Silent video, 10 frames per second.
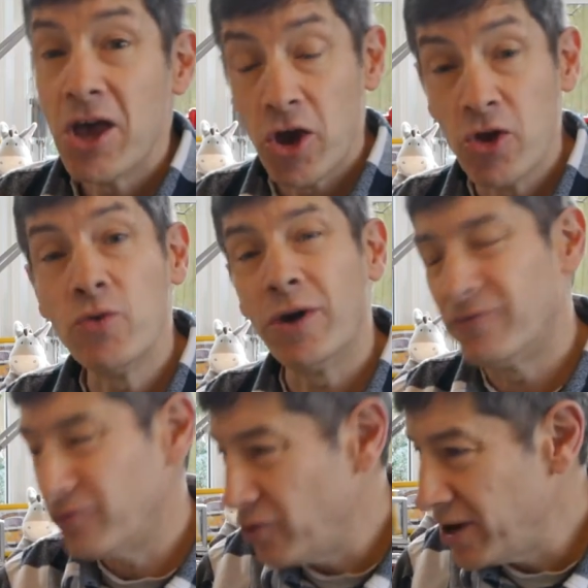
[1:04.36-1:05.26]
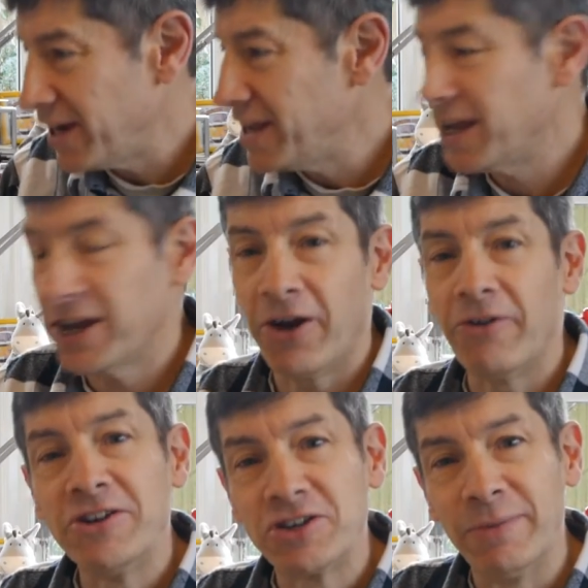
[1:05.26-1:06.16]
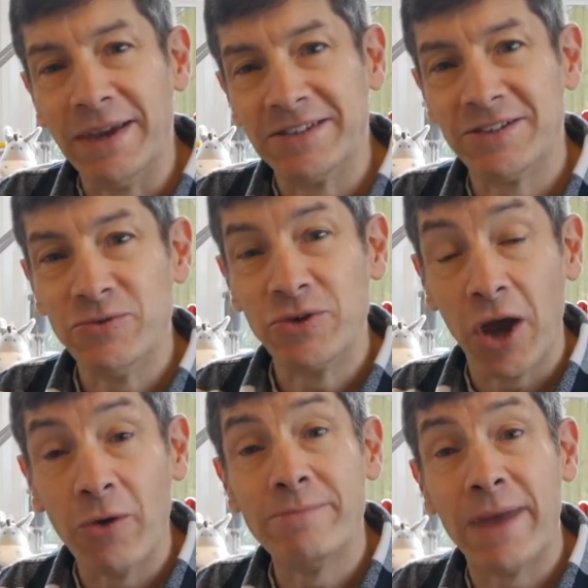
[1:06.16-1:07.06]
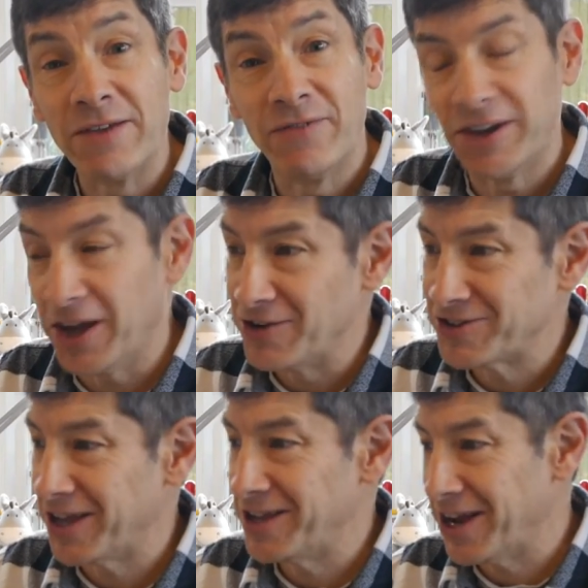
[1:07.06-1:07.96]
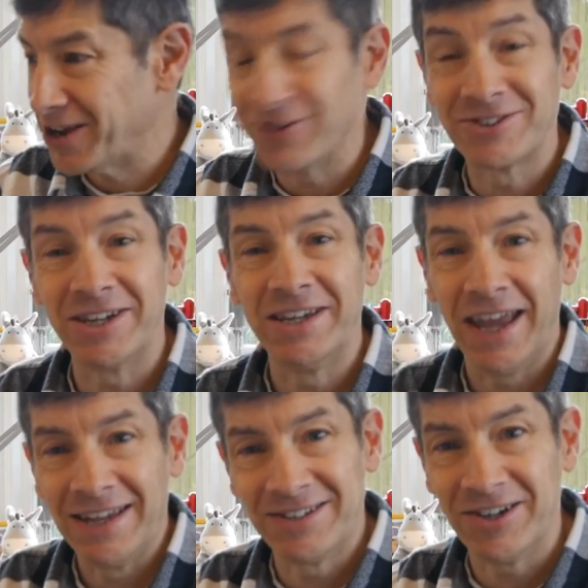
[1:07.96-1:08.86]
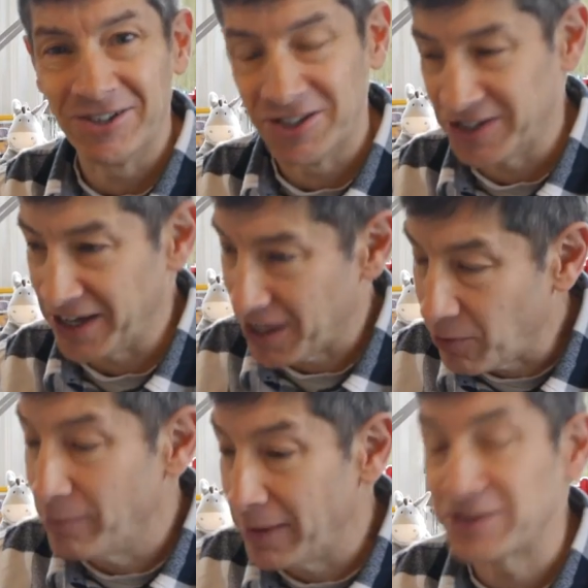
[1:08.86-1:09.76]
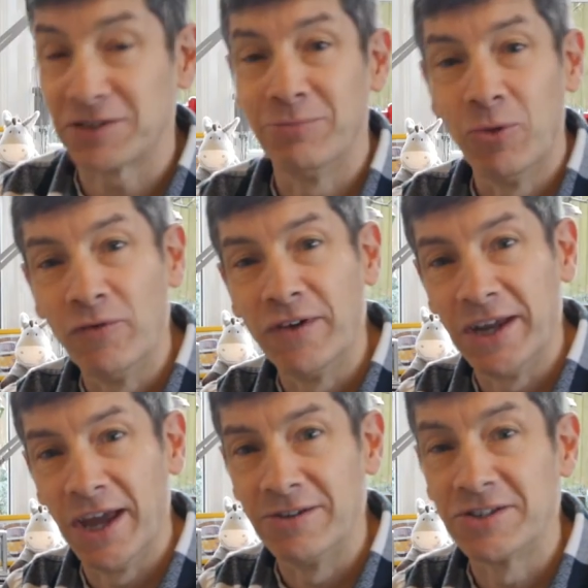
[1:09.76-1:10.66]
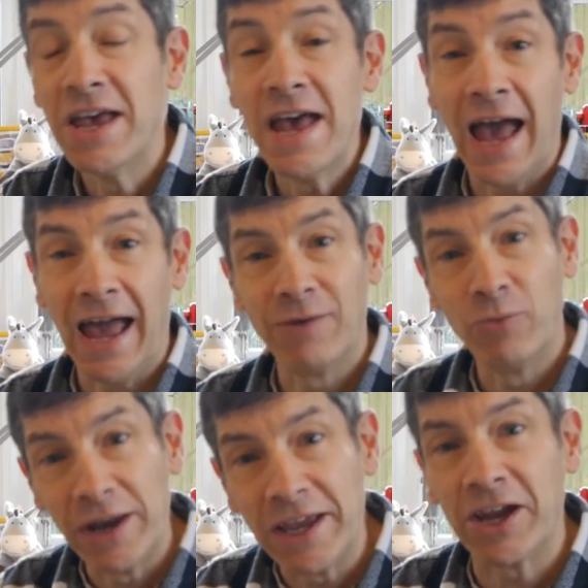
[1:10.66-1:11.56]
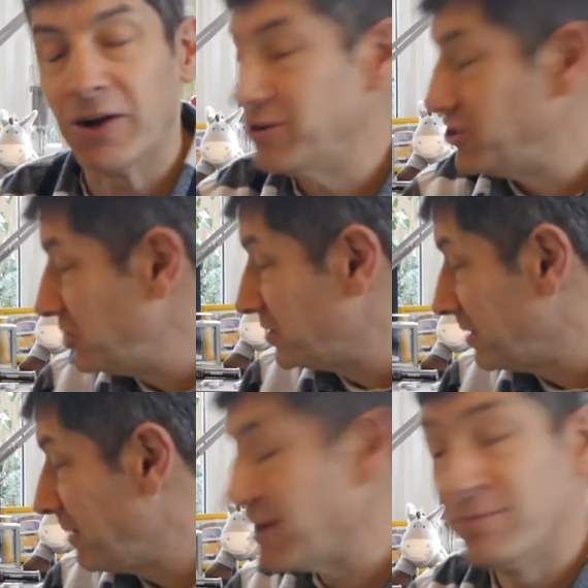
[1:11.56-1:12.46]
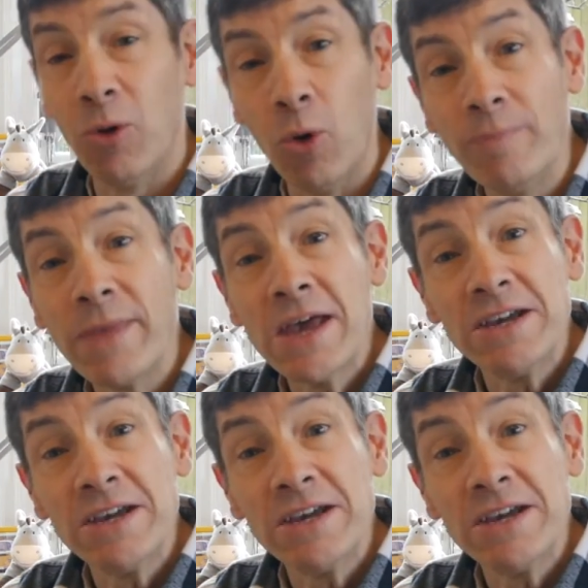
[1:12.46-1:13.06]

who have really encouraged me to go and make videos. They uh, constantly get in touch and say, come on, make some more videos, and we'll encourage you to make more